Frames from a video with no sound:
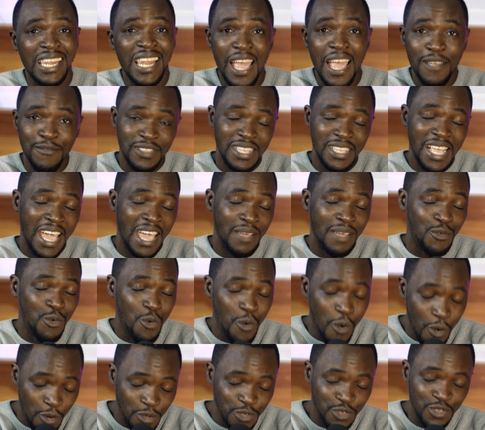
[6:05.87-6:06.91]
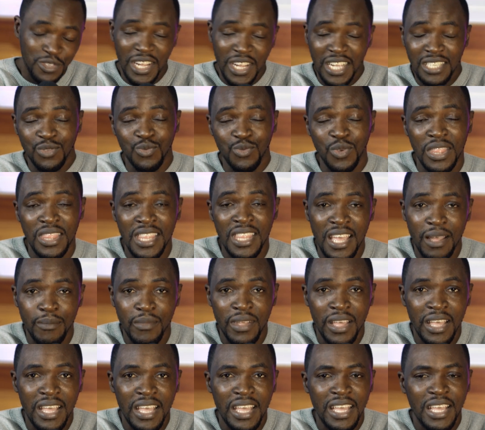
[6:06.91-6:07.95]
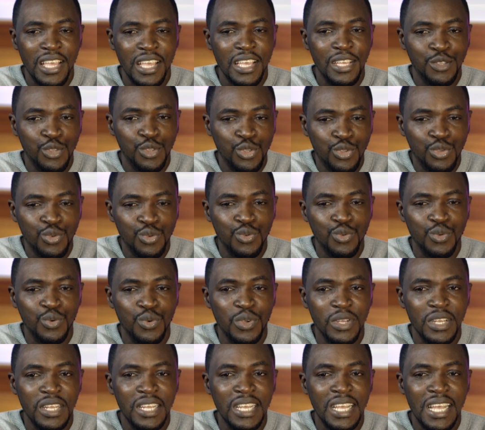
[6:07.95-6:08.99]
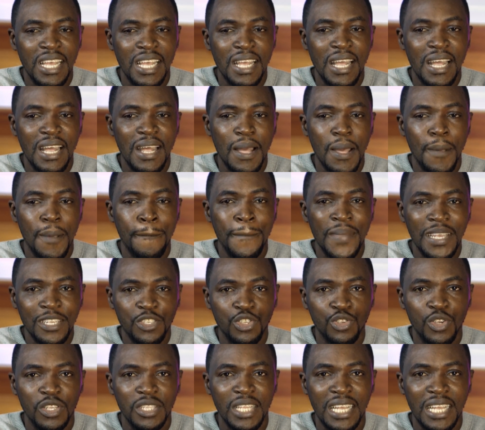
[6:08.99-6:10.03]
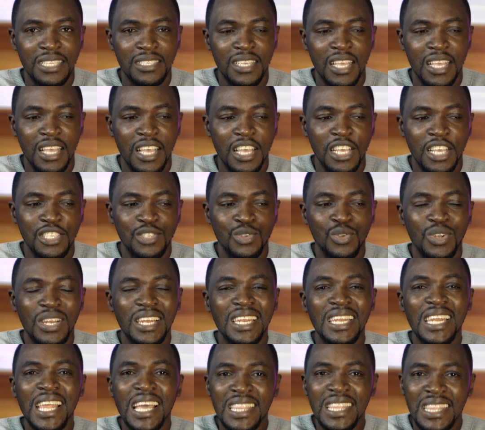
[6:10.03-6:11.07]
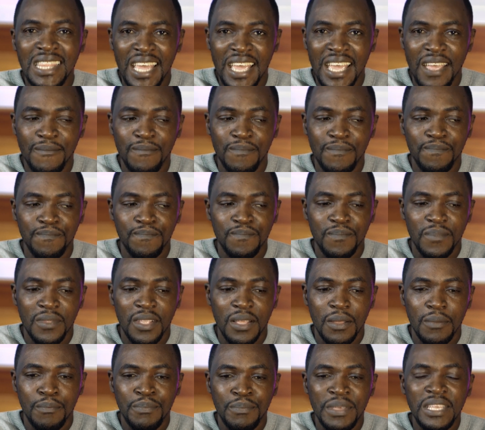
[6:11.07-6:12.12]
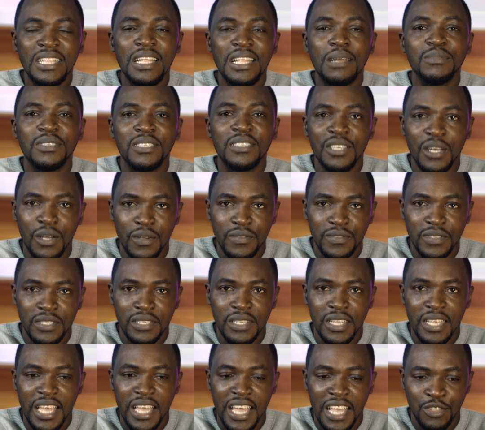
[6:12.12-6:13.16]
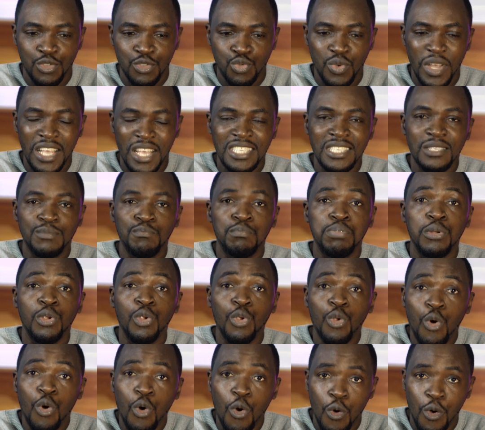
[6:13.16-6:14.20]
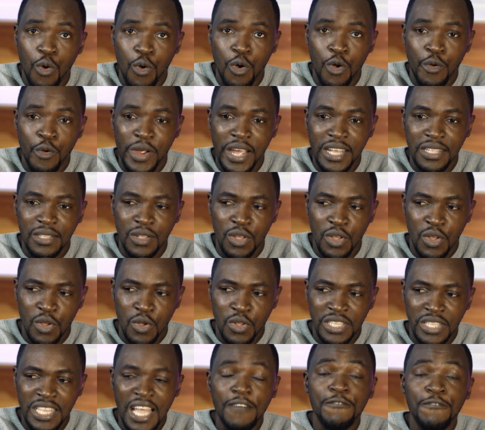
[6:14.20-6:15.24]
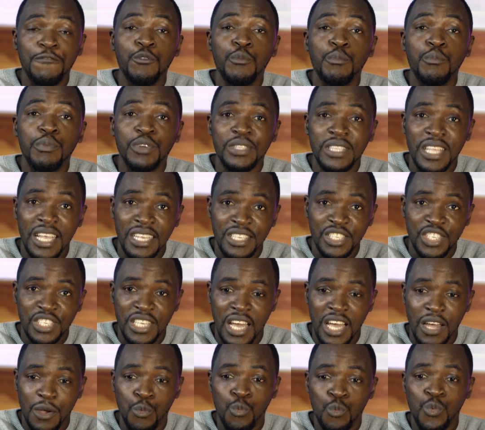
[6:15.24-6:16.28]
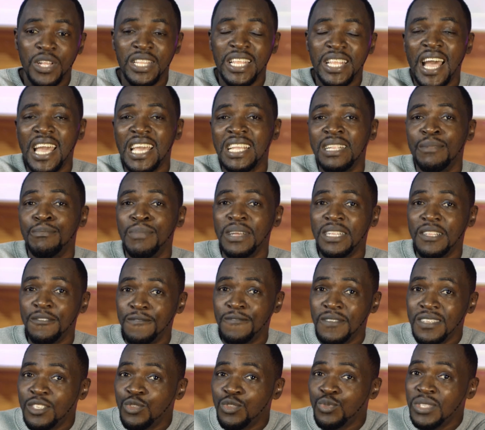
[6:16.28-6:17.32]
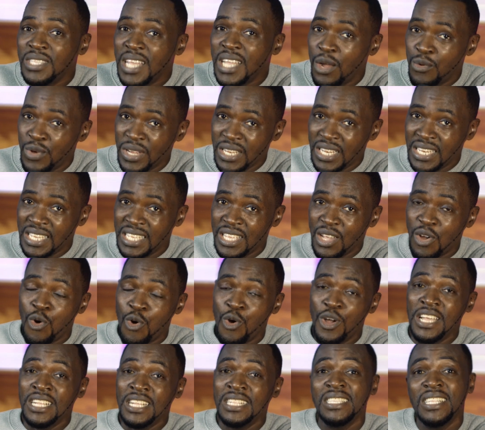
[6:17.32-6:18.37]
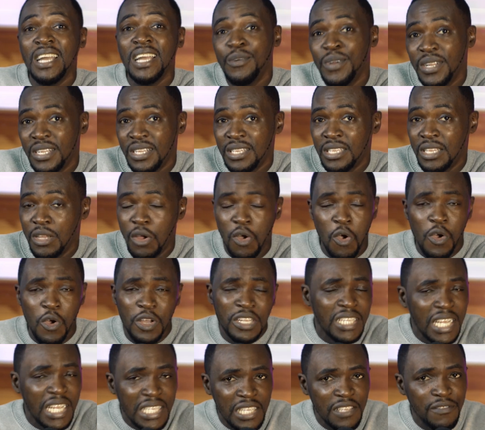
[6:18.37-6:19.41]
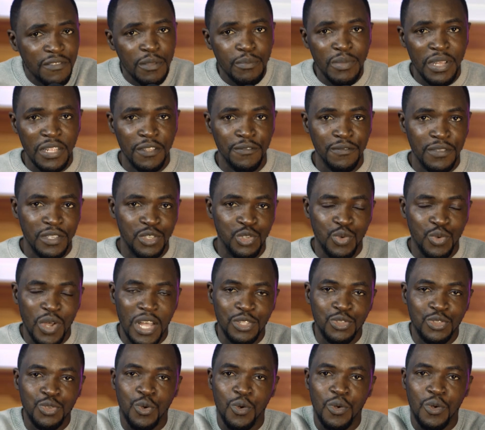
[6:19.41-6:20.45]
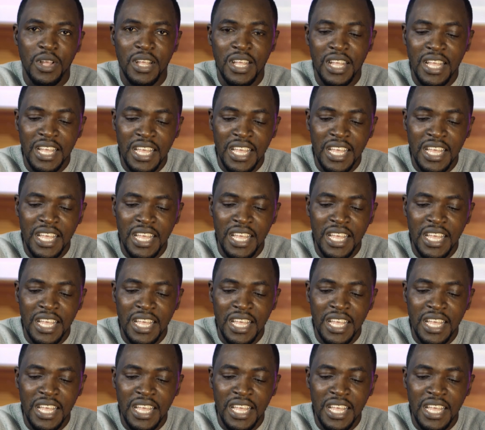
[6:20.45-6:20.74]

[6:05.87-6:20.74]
lifetime contract with them, is to make sure that you let them be themselves and to explore, all right, their full potential, whether it benefits you directly or indirectly, or it doesn't even benefit you at all.